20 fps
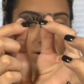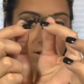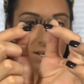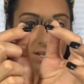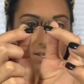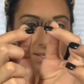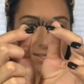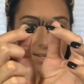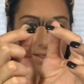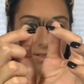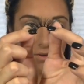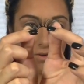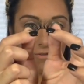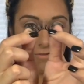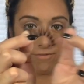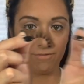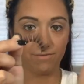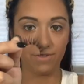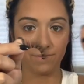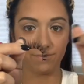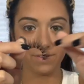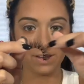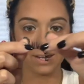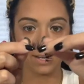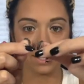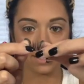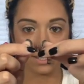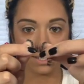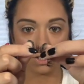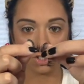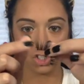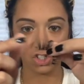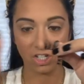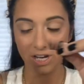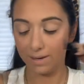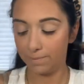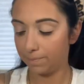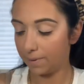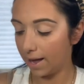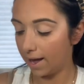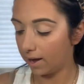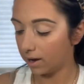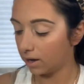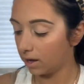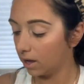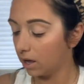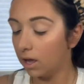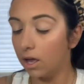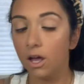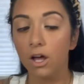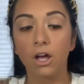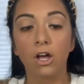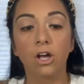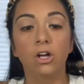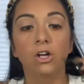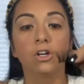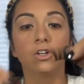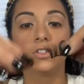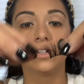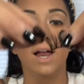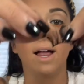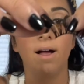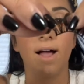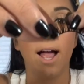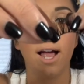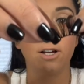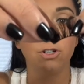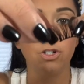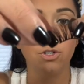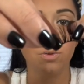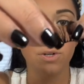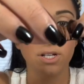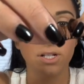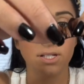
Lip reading: gets that little fluffiness and shape back. So now as you can